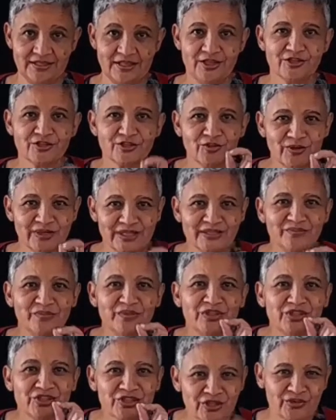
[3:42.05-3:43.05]
So let me
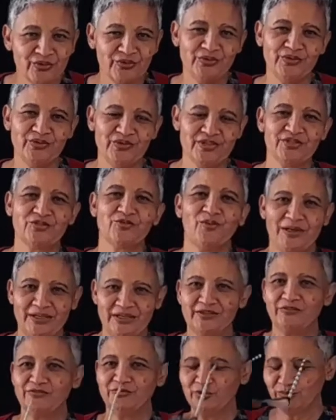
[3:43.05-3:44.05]
show you these
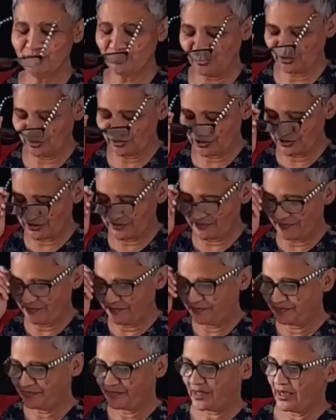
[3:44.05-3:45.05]
wonderful books.
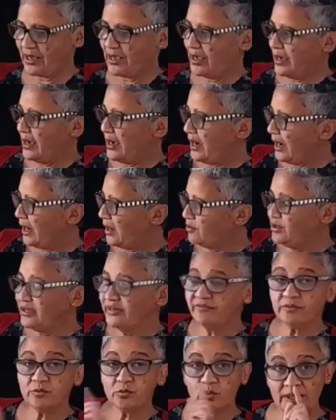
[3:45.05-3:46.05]
Our
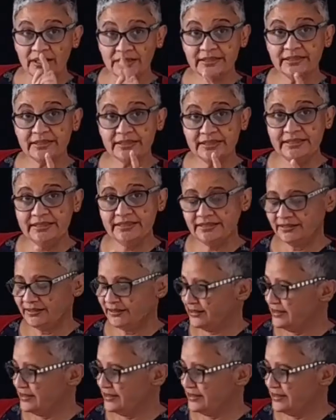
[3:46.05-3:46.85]
level 1 reader,